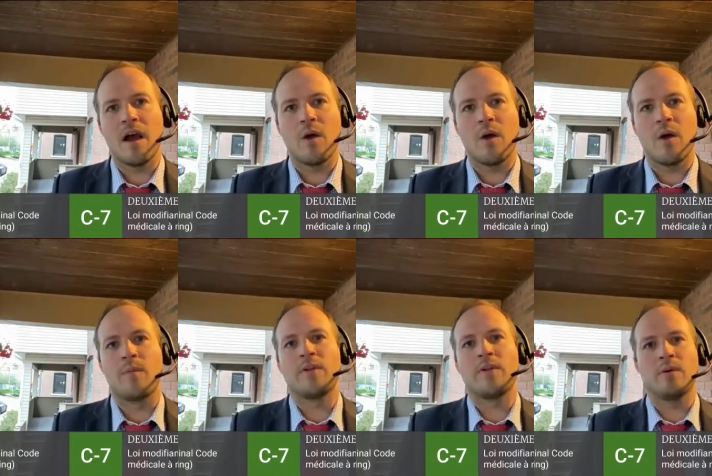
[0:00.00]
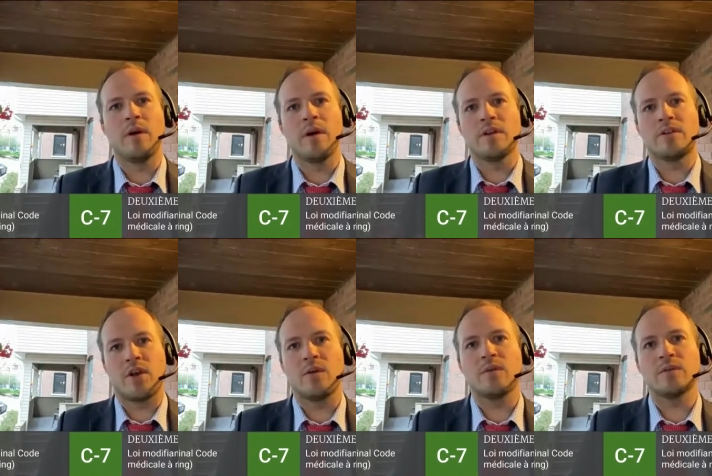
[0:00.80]
a woman who
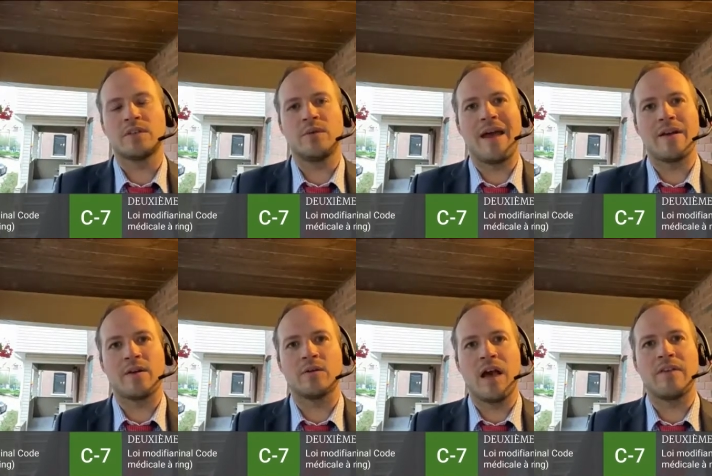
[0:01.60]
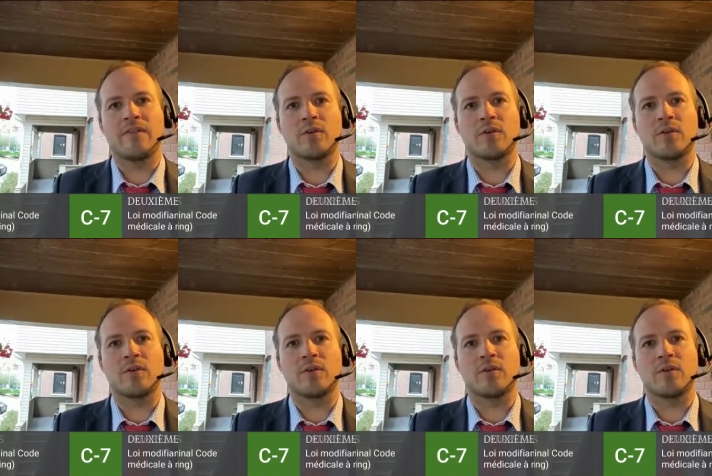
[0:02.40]
chose to end her life